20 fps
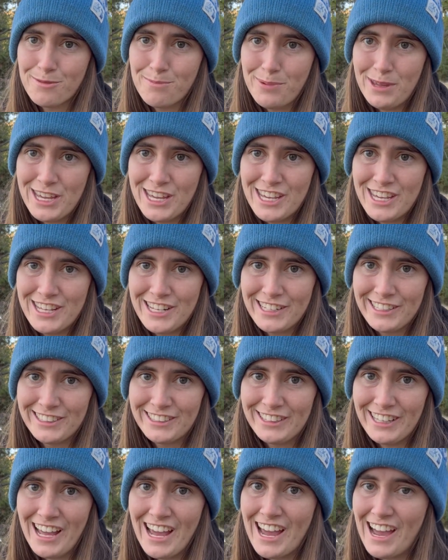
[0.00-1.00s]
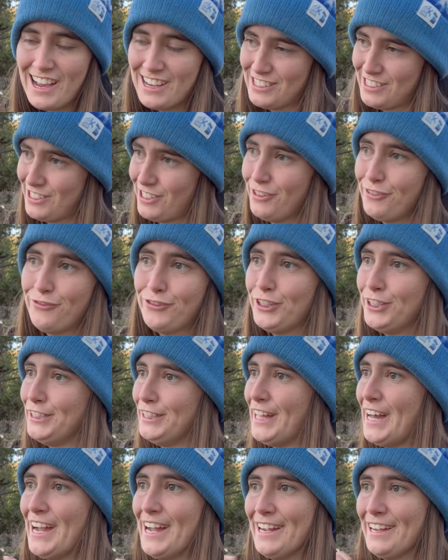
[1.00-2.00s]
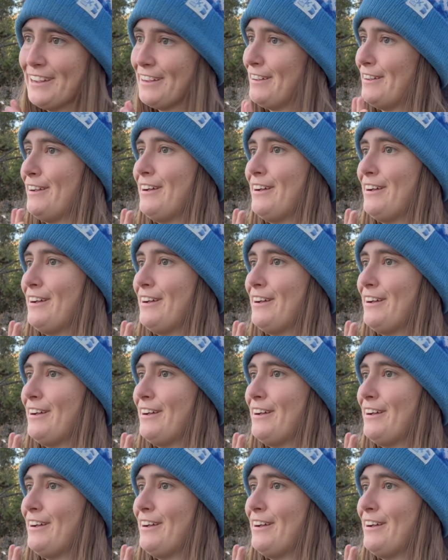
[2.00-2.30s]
bit last for like